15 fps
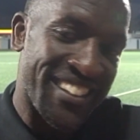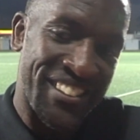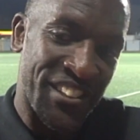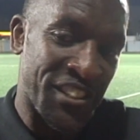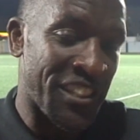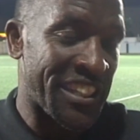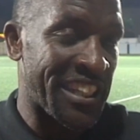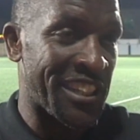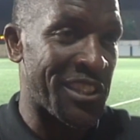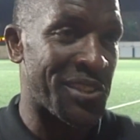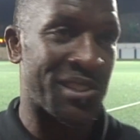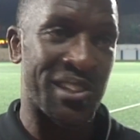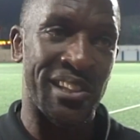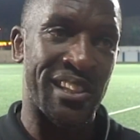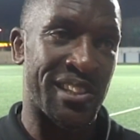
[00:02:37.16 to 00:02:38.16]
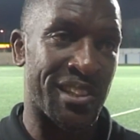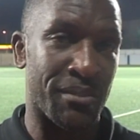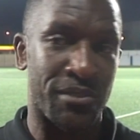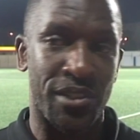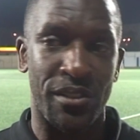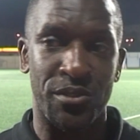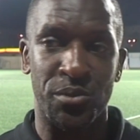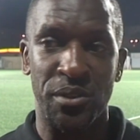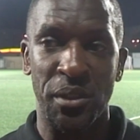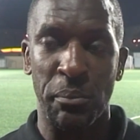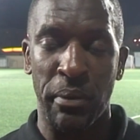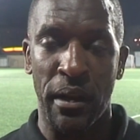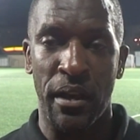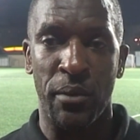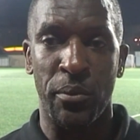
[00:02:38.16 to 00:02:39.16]
You've got to get used to this sometimes when you
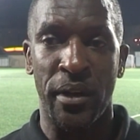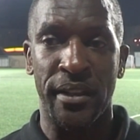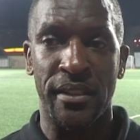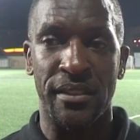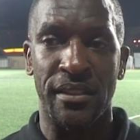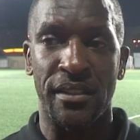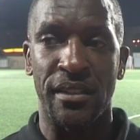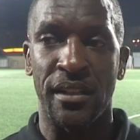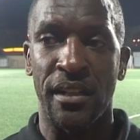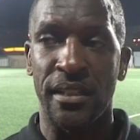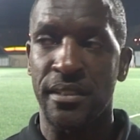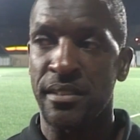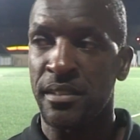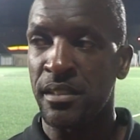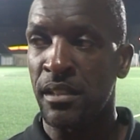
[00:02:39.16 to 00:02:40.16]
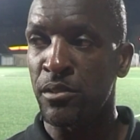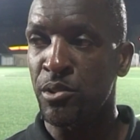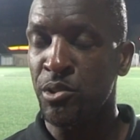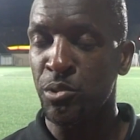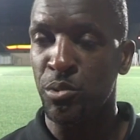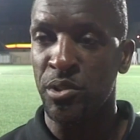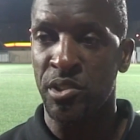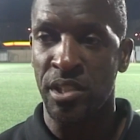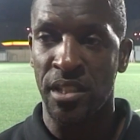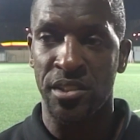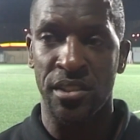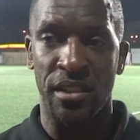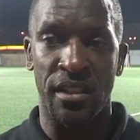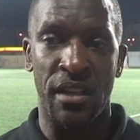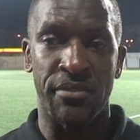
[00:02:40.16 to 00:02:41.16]
play away. You know, it's those sort of
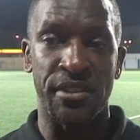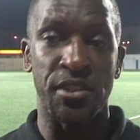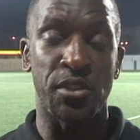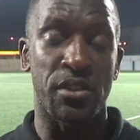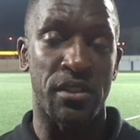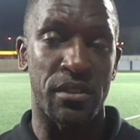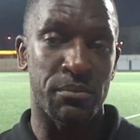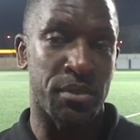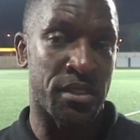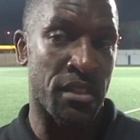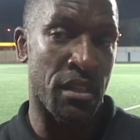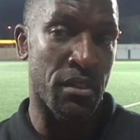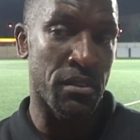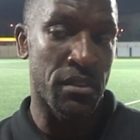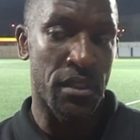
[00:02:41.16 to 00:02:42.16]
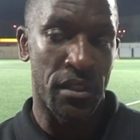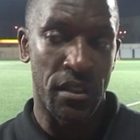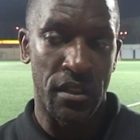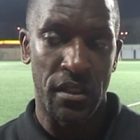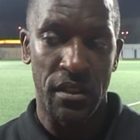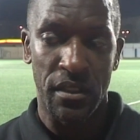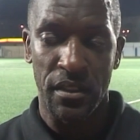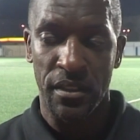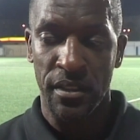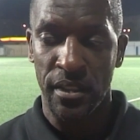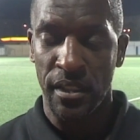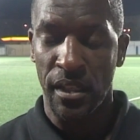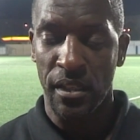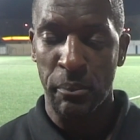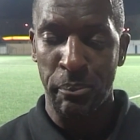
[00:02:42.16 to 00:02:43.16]
tests that you have in Europe. So you
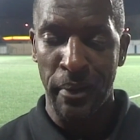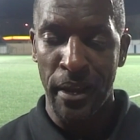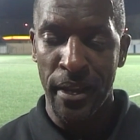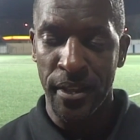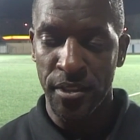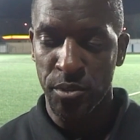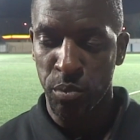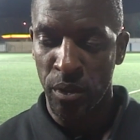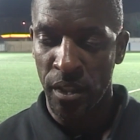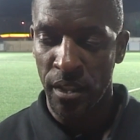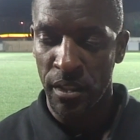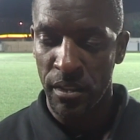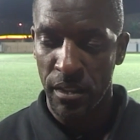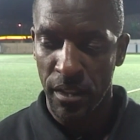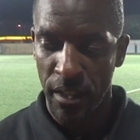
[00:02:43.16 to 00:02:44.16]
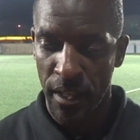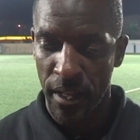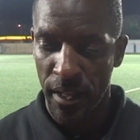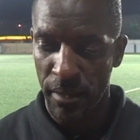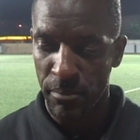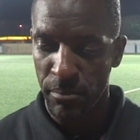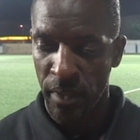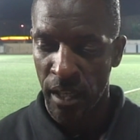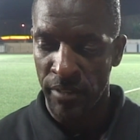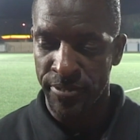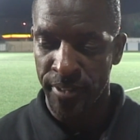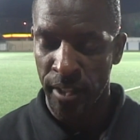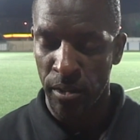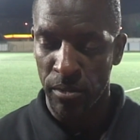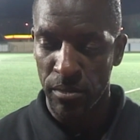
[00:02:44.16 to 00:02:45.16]
know, the players were, um, I
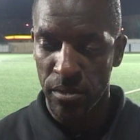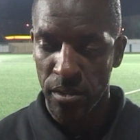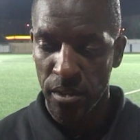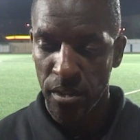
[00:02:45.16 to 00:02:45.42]
felt,